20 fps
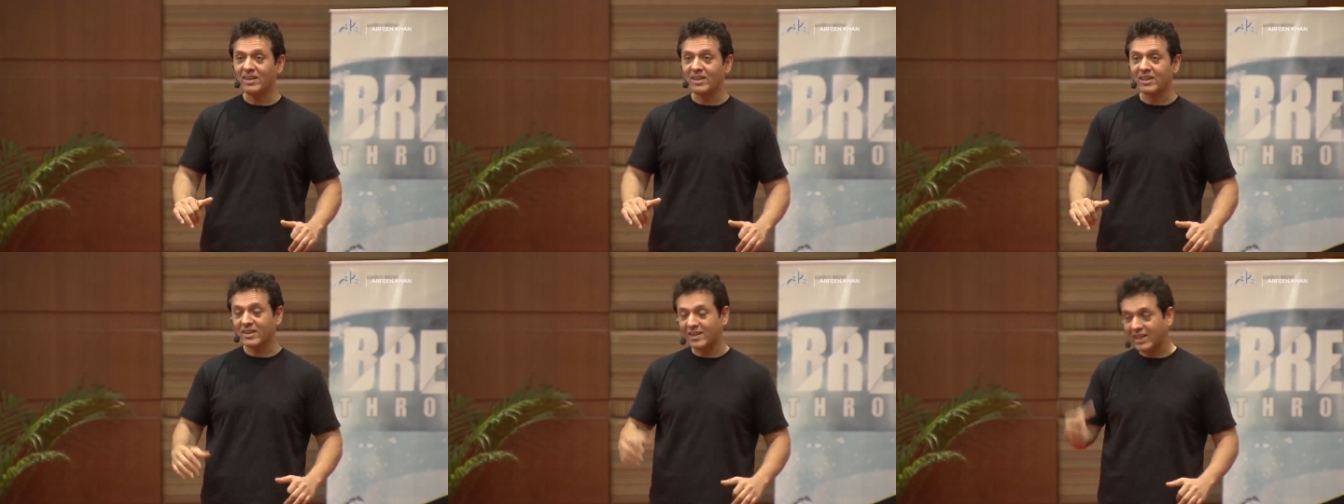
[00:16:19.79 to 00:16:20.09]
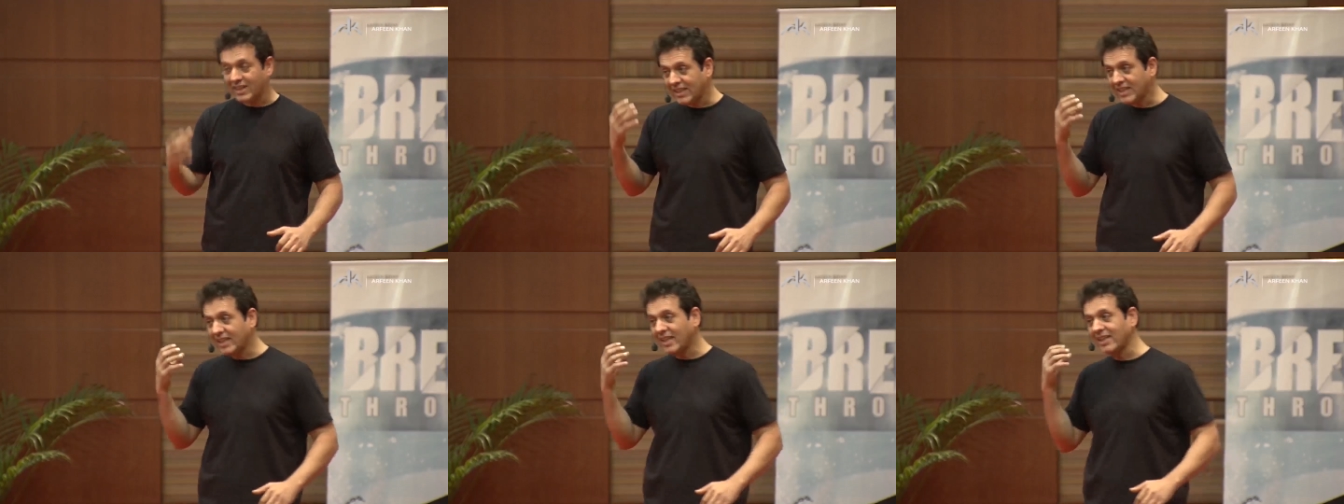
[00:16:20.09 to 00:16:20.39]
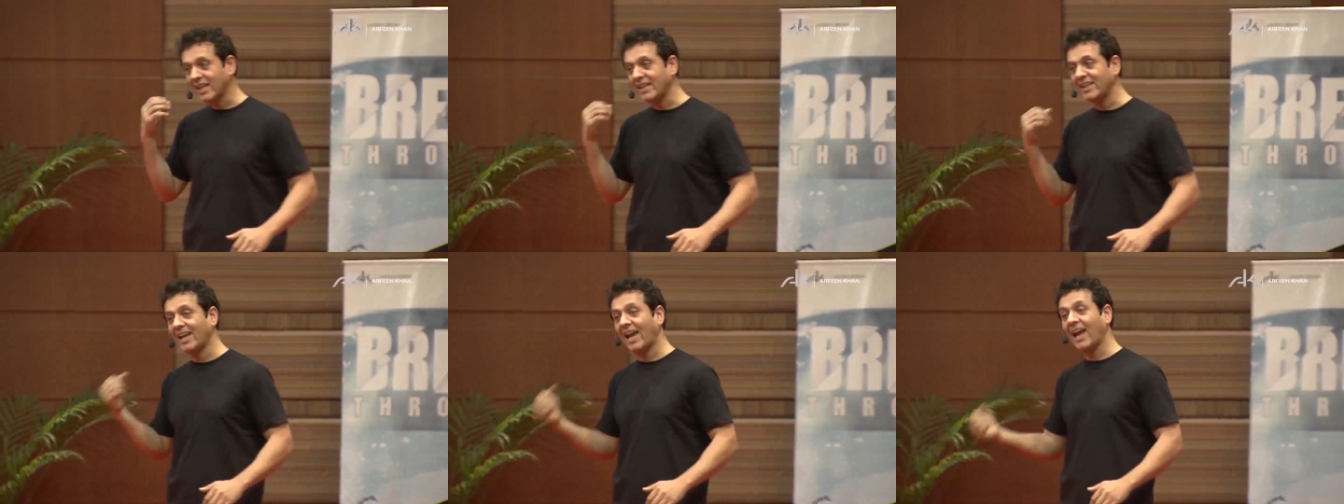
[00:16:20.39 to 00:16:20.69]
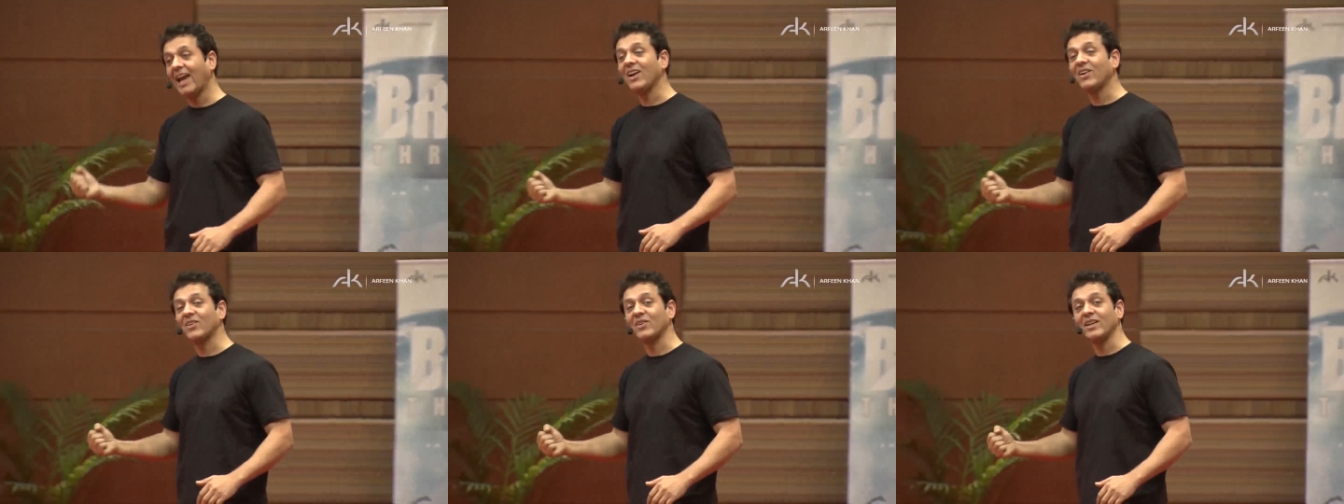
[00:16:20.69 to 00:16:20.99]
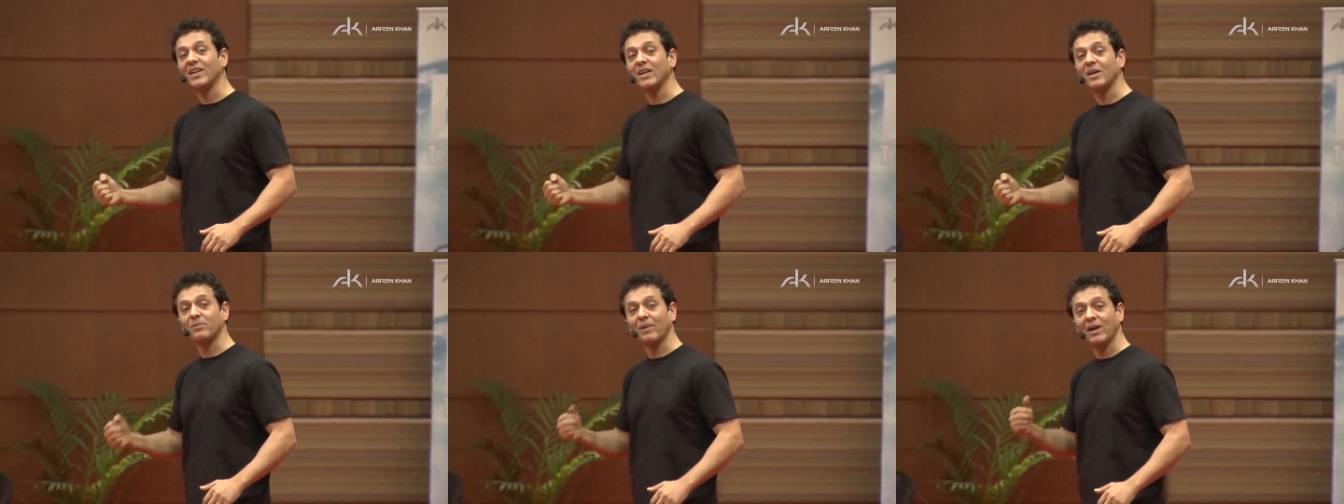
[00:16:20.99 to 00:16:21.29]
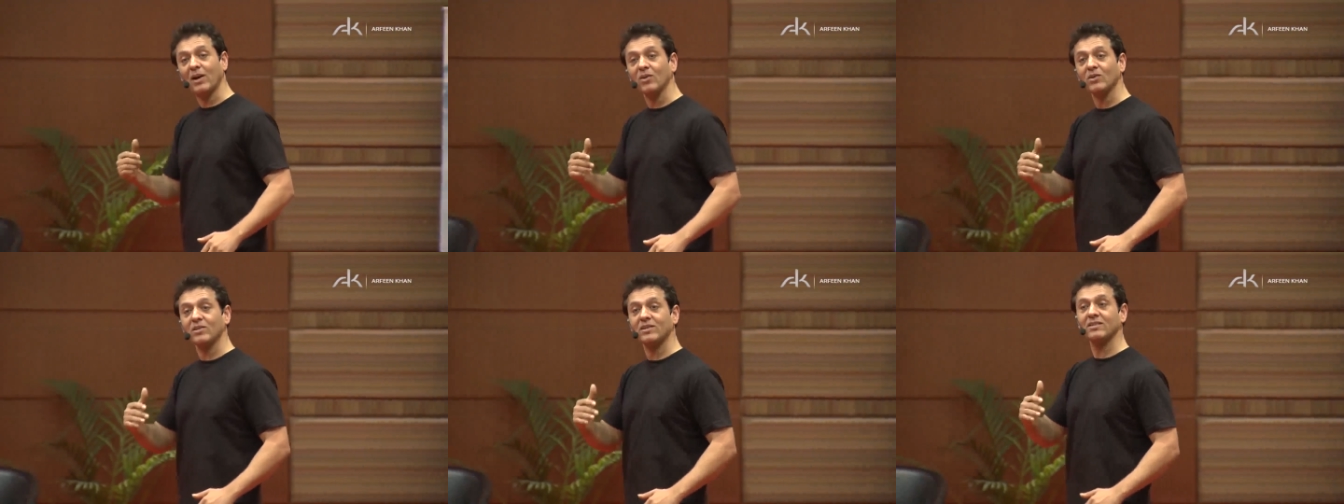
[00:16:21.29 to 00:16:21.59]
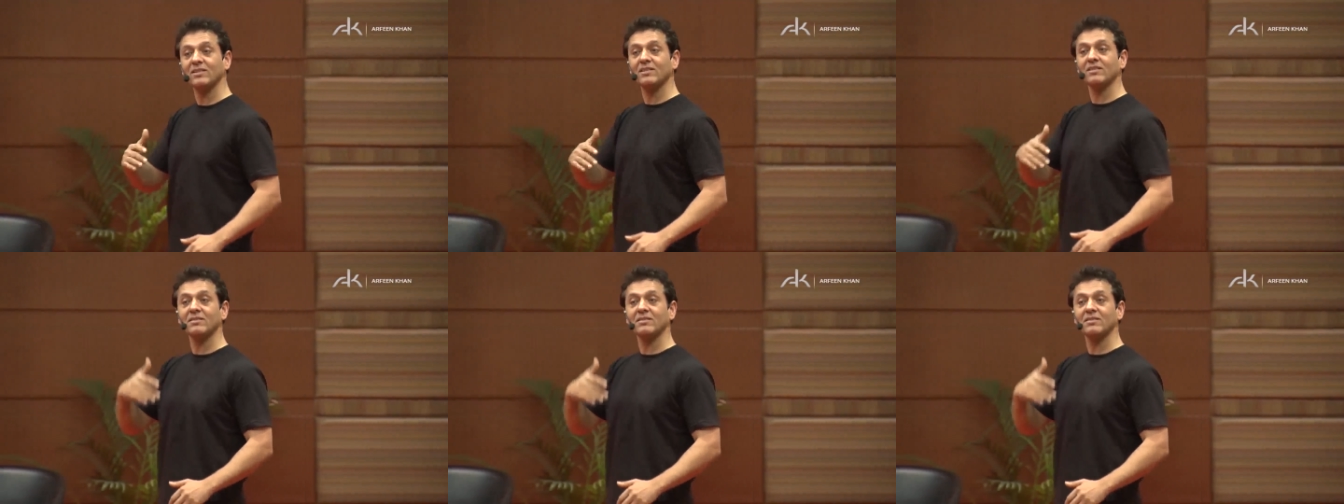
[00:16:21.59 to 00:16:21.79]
sitting there getting angry about